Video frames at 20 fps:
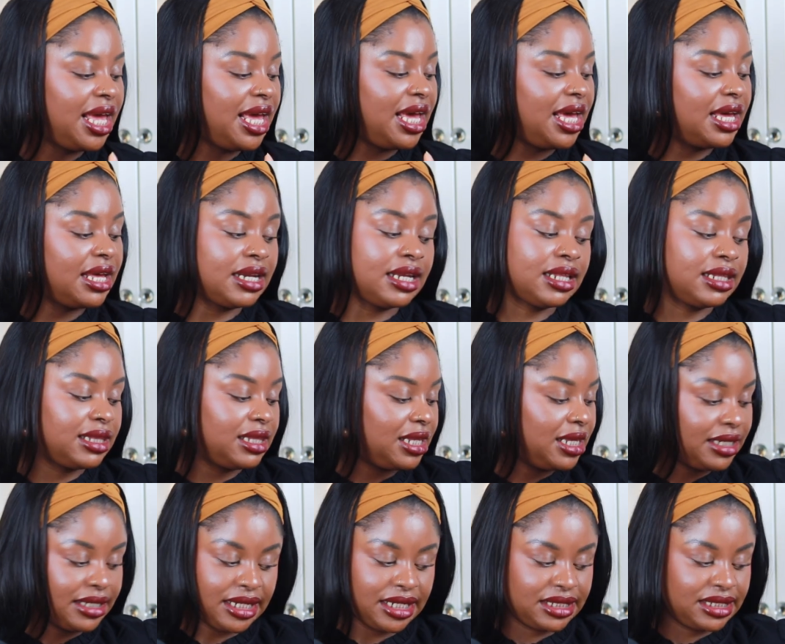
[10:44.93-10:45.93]
and
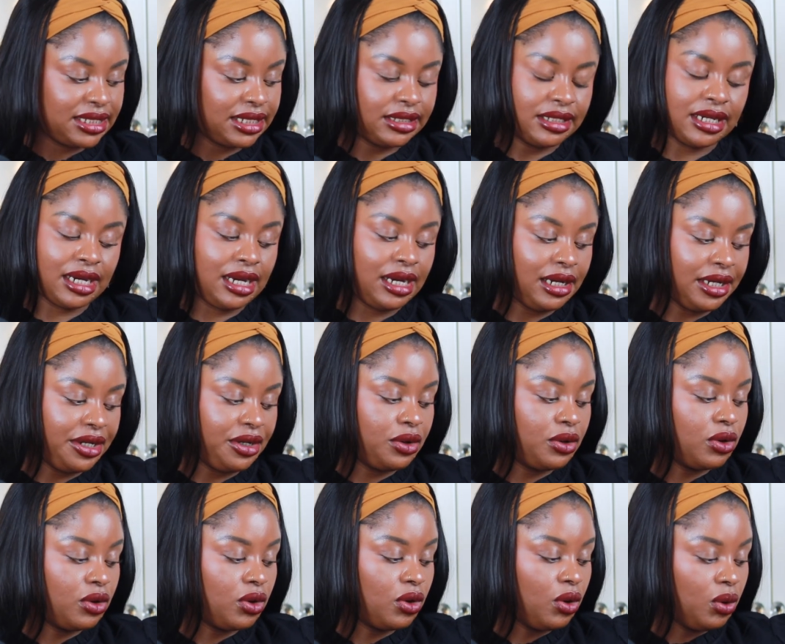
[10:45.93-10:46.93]
like I said, I
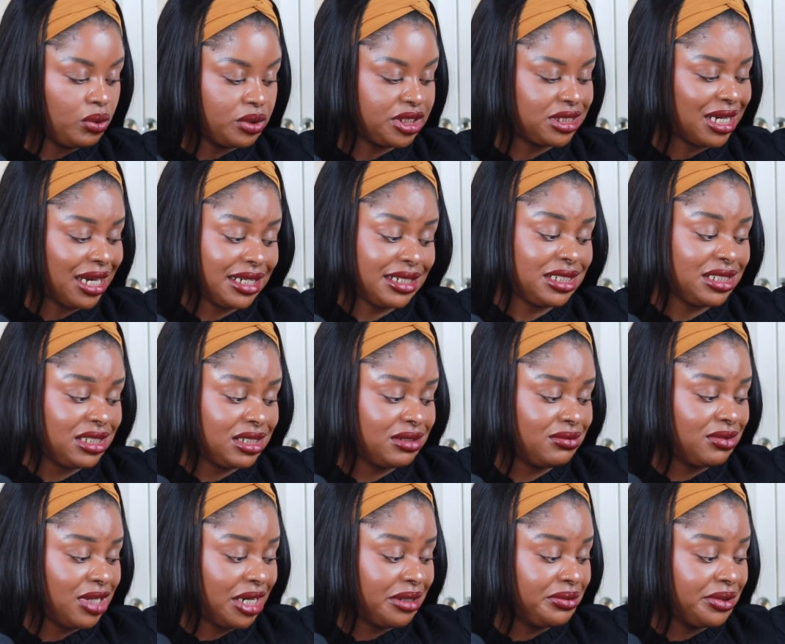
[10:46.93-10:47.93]
always, I need
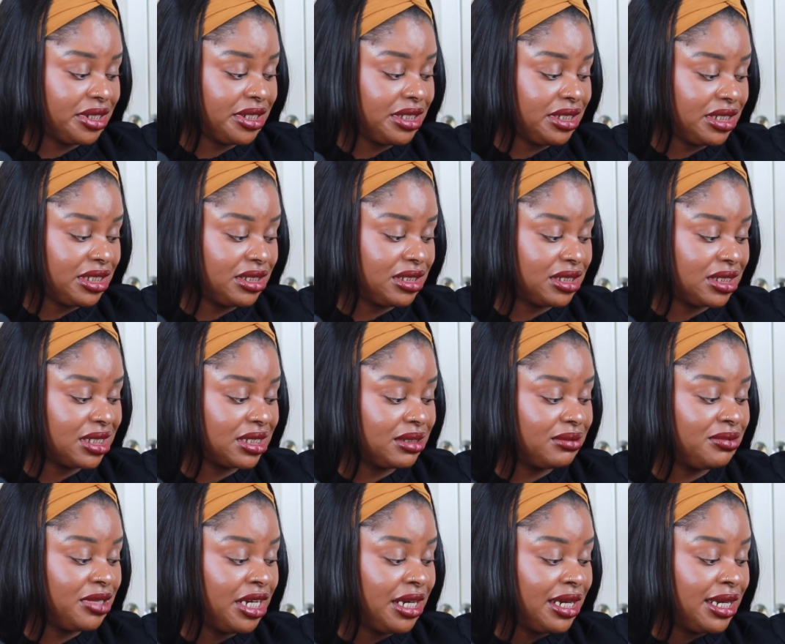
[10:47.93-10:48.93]
to, I really need to